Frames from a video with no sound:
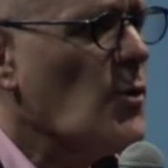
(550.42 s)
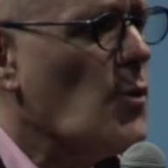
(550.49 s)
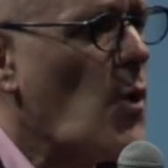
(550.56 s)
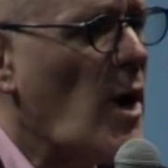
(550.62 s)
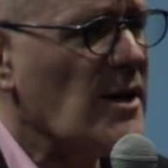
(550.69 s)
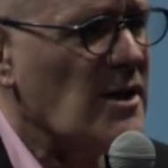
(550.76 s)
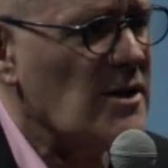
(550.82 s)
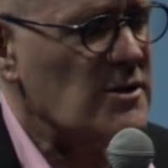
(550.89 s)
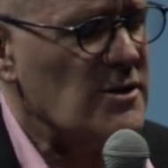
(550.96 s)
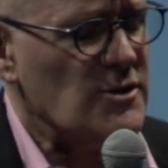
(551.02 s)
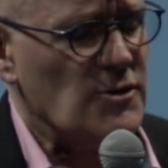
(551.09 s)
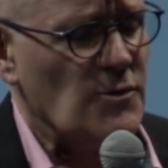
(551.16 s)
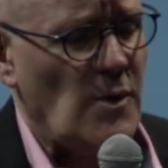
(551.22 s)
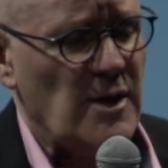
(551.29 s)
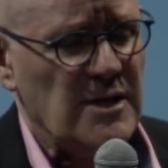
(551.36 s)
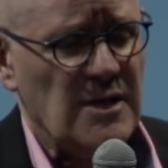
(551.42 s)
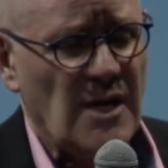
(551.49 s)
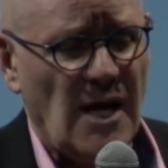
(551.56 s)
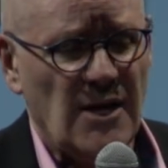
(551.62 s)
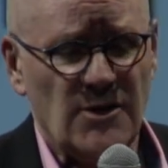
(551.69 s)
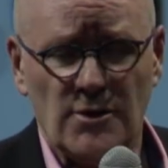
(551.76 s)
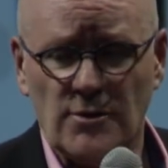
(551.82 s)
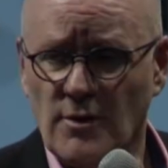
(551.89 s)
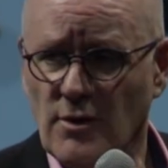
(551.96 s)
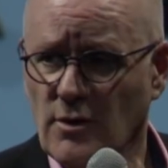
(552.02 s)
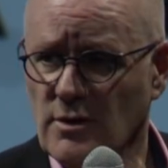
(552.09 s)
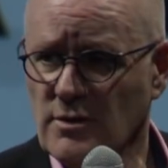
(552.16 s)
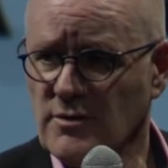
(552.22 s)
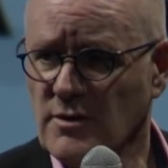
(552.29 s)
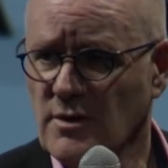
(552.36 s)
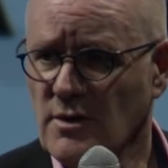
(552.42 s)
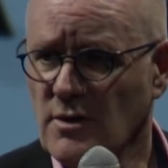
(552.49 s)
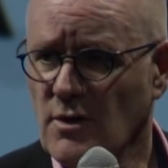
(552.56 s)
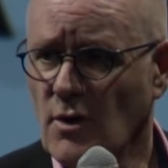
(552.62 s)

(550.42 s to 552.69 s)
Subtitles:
The 129-year-old